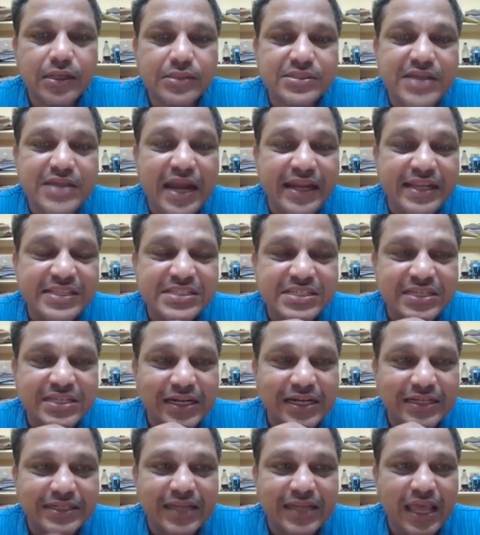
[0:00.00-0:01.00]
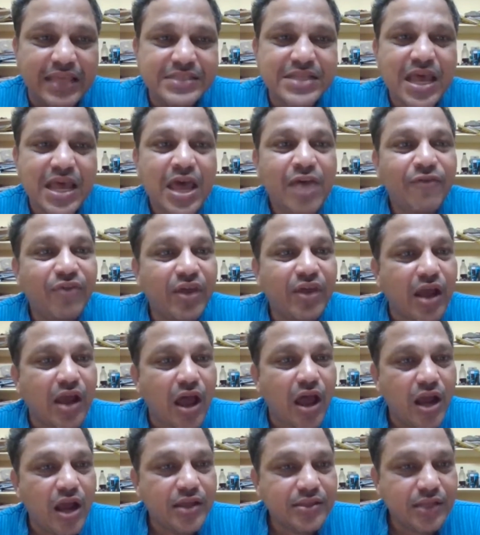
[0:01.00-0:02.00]
statistical test, we are
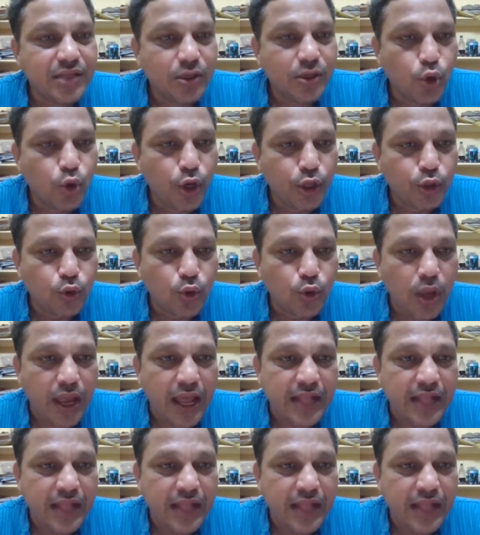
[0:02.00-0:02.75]
either going to